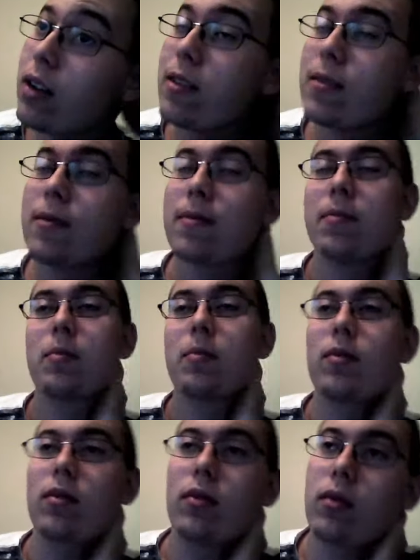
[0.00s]

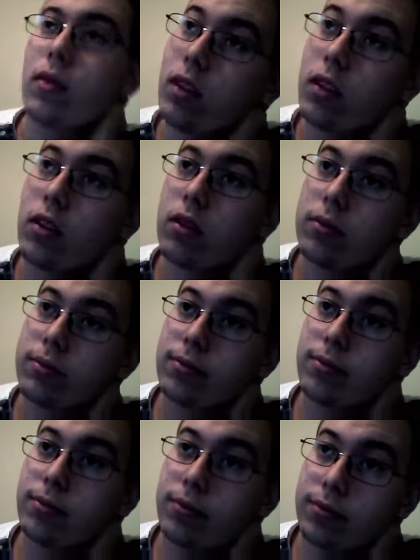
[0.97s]

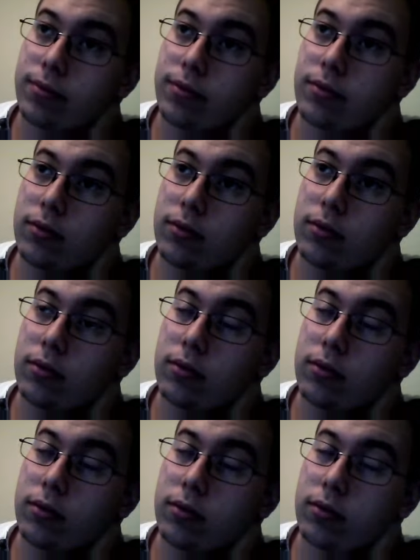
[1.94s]

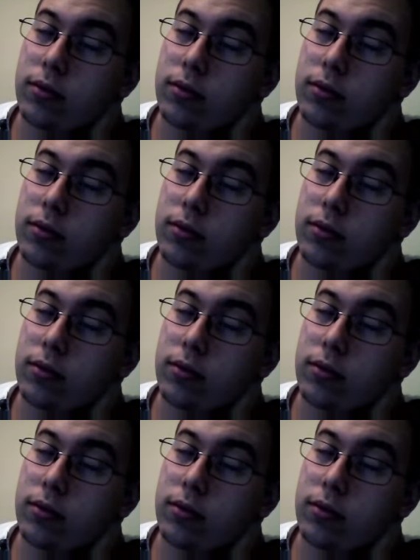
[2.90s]
[no speech]